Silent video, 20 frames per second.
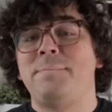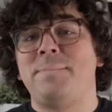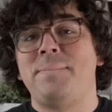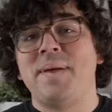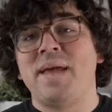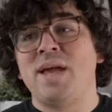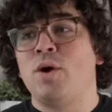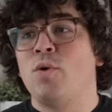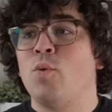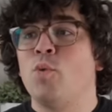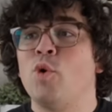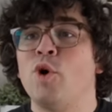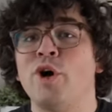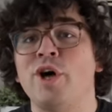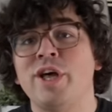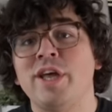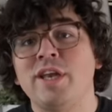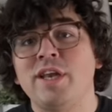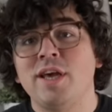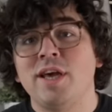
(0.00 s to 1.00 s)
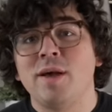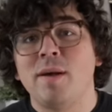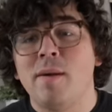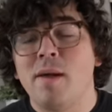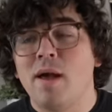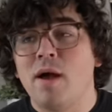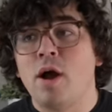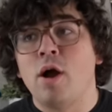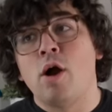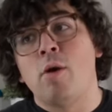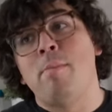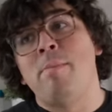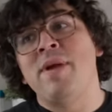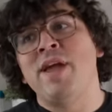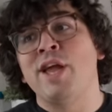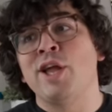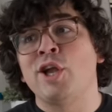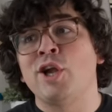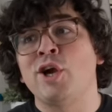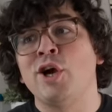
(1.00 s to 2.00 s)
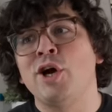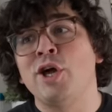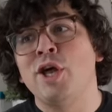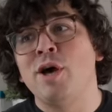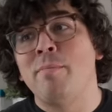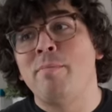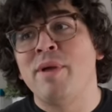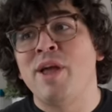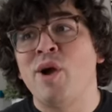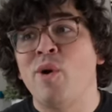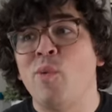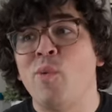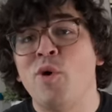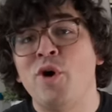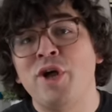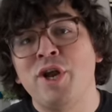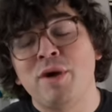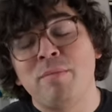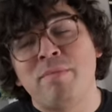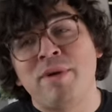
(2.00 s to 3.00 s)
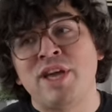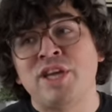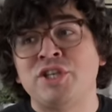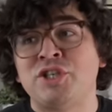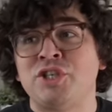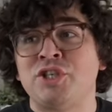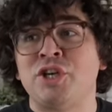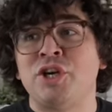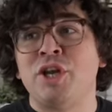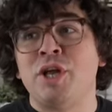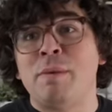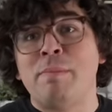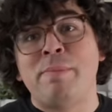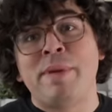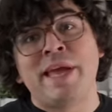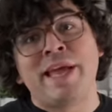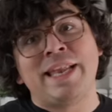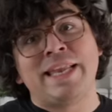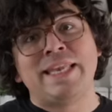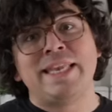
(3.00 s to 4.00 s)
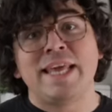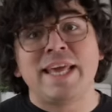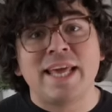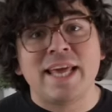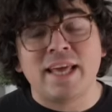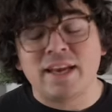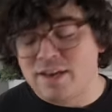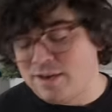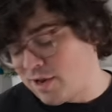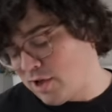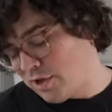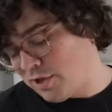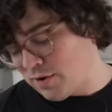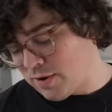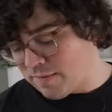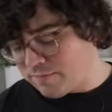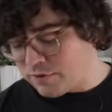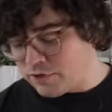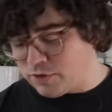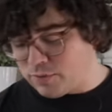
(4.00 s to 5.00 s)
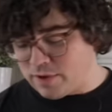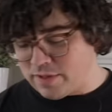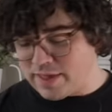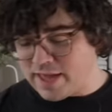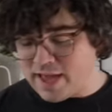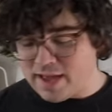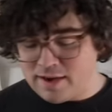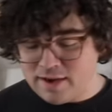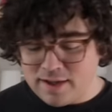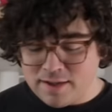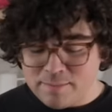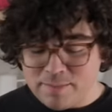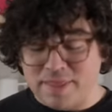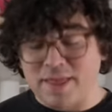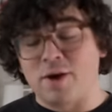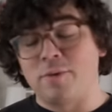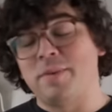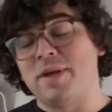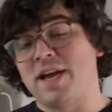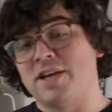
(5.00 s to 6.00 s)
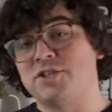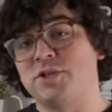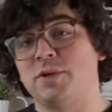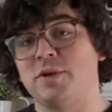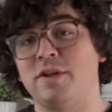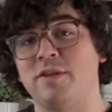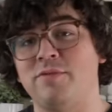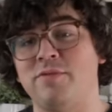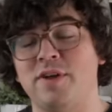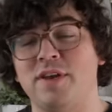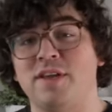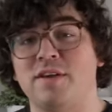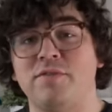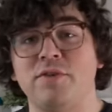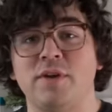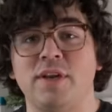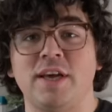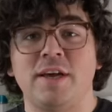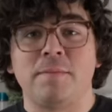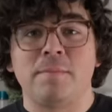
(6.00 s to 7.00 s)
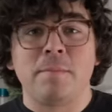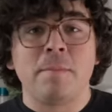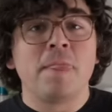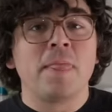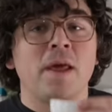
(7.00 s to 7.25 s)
Bentwood or Bent coulda, Bent woulda, Bent shoulda, Bent did. No, you don't have to do all that, but that would be actually really funny if you did.